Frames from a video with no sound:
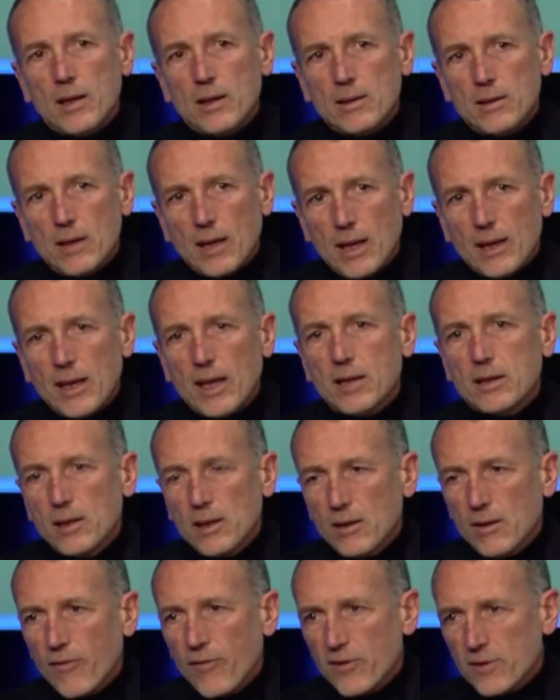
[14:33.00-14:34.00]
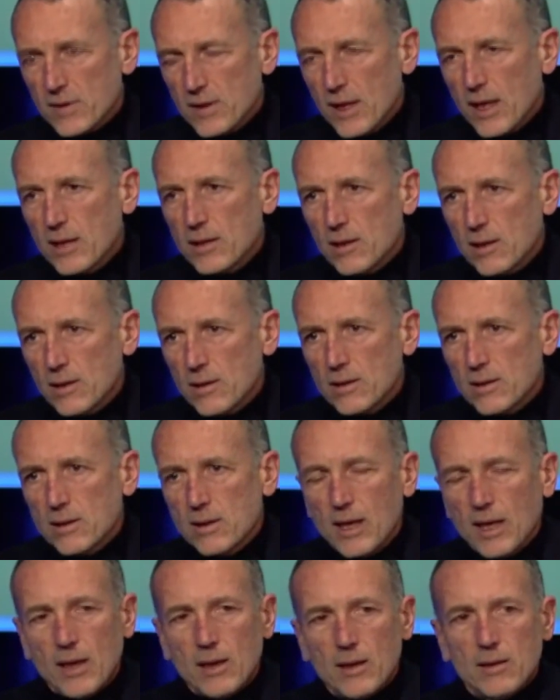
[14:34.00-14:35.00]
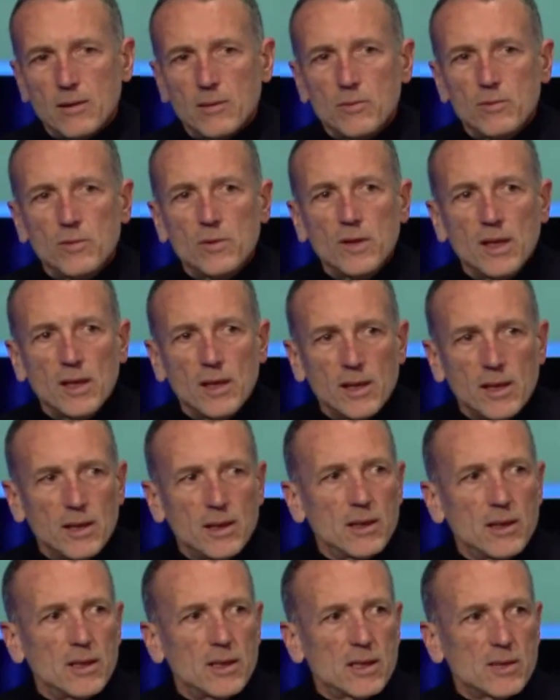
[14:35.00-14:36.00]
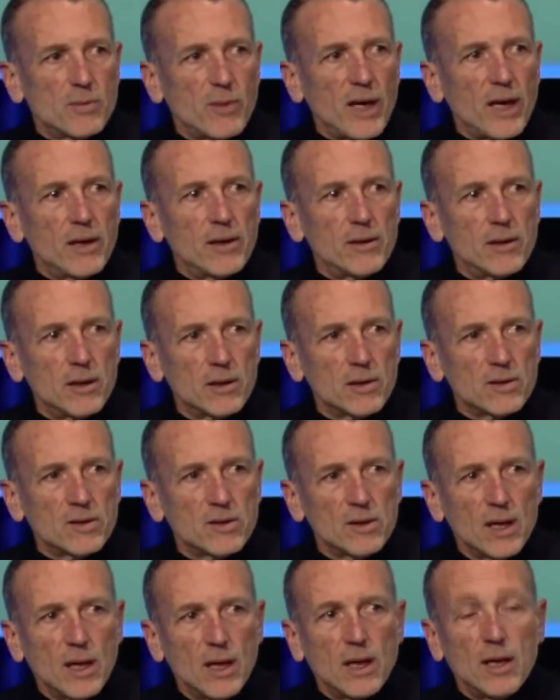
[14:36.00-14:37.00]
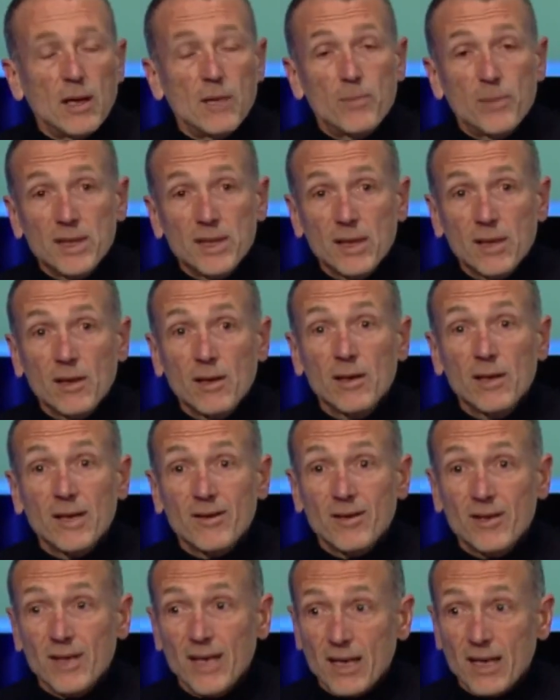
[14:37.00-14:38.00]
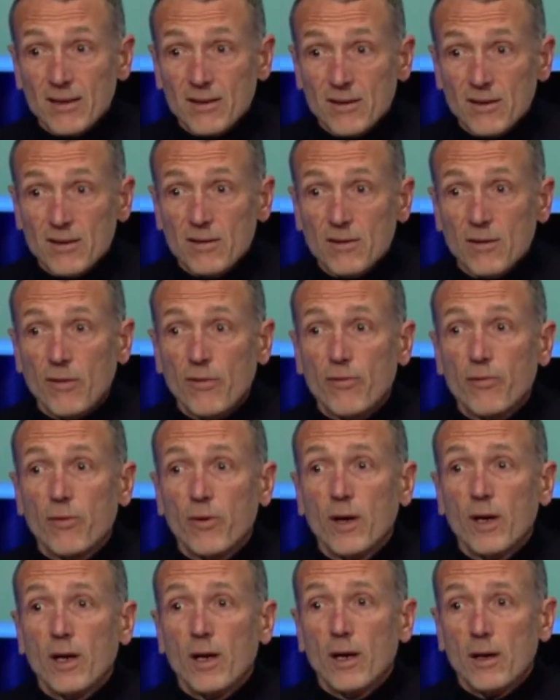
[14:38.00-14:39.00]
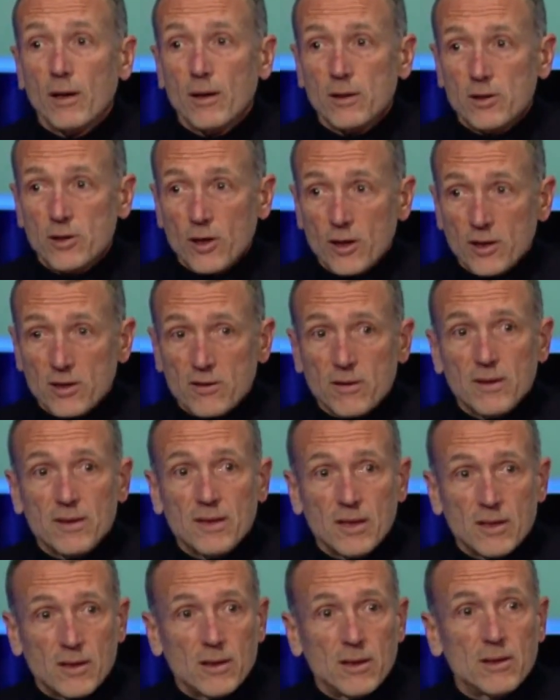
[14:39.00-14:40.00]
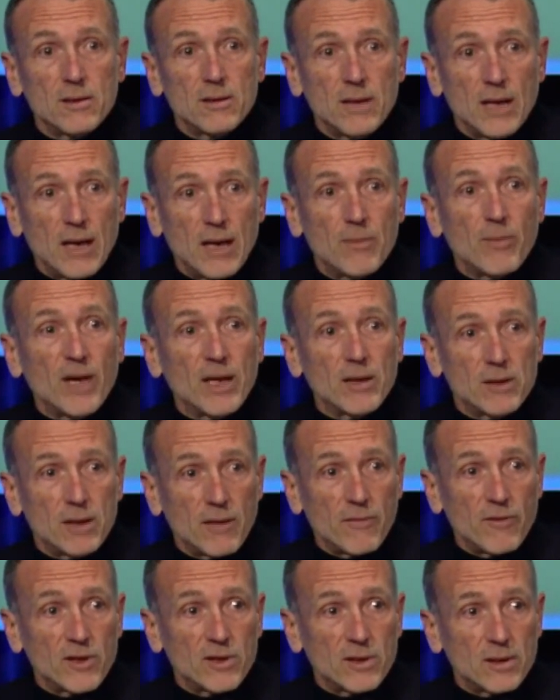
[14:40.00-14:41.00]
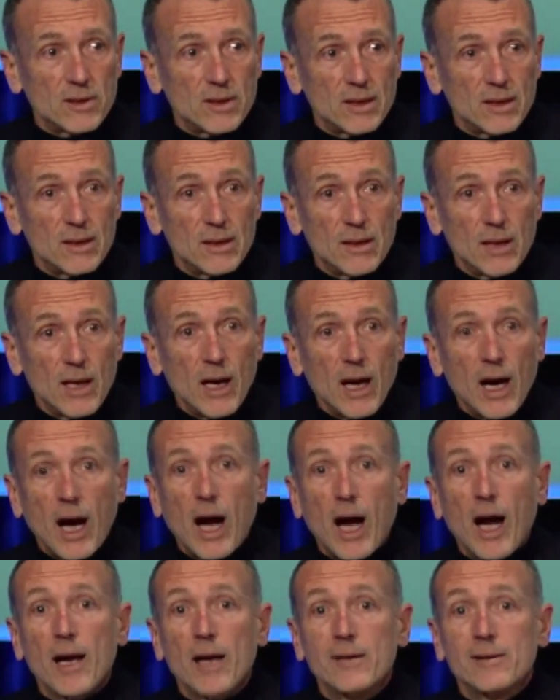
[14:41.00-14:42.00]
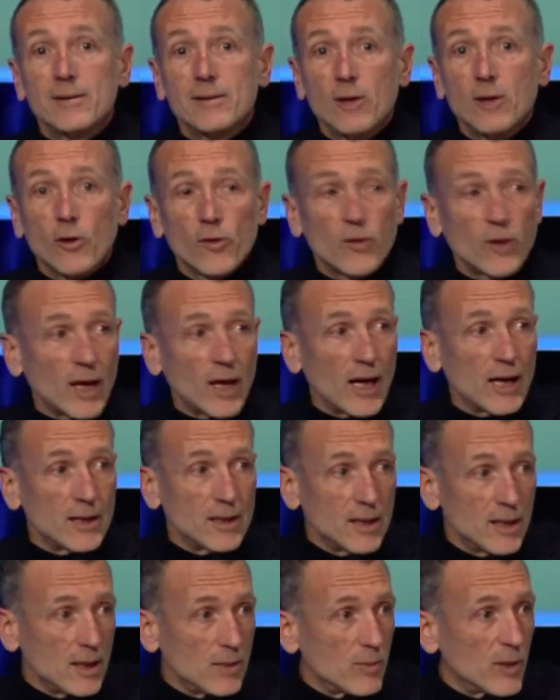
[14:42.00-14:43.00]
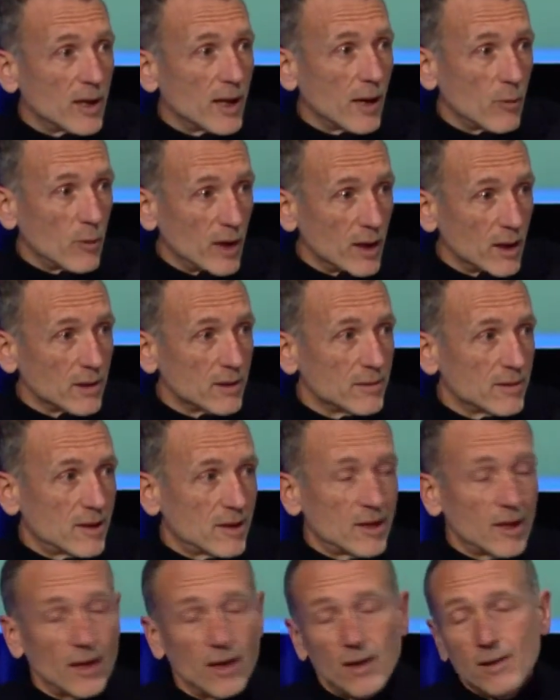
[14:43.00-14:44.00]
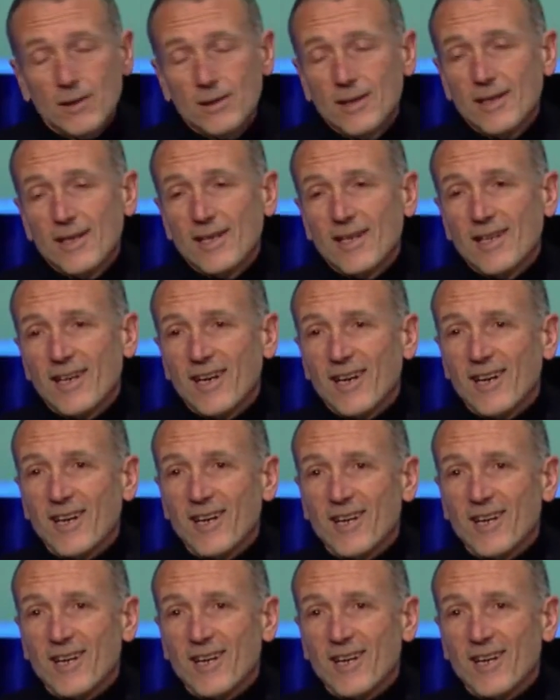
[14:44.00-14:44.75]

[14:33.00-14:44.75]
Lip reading: and actually the First Nations can really inspire us, in particular at the nexus of just transition and biodiversity. I don't think I need, but I will still